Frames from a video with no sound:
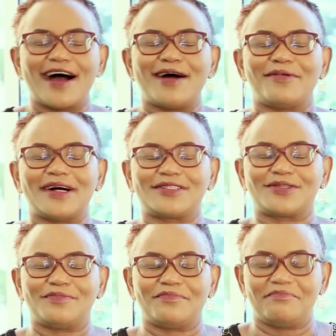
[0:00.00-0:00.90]
I want
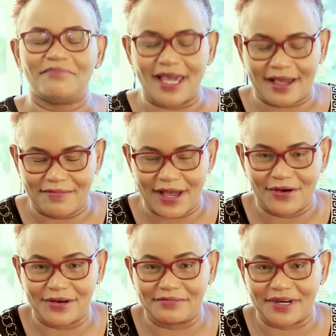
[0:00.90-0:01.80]
to make my
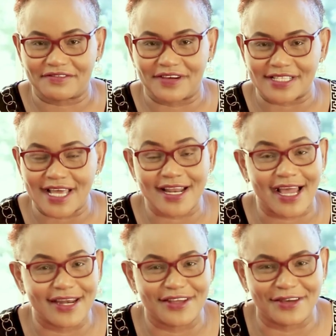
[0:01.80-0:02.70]
own breakfast." And
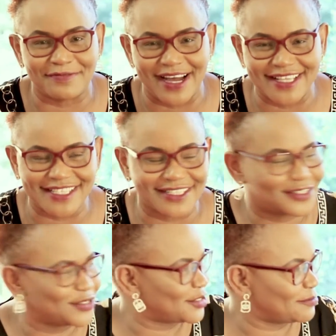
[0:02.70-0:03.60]
can you imagine?
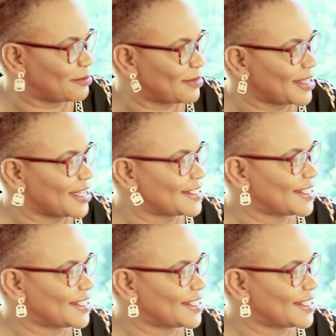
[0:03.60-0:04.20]
Do you remember that?